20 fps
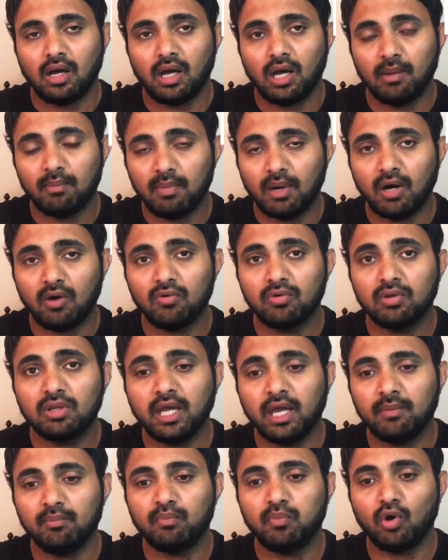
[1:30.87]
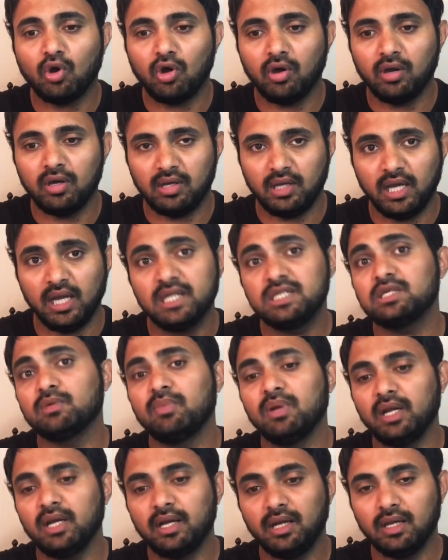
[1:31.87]
about the employer
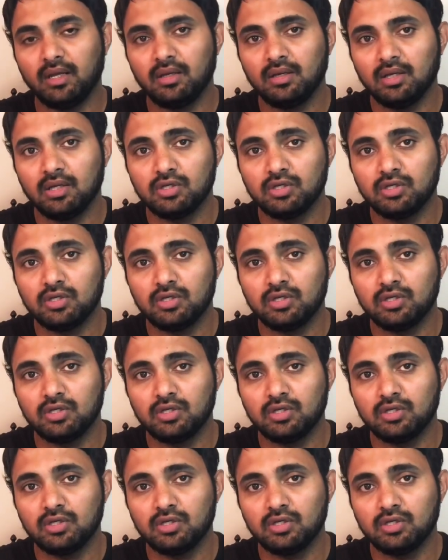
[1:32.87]
eligibility.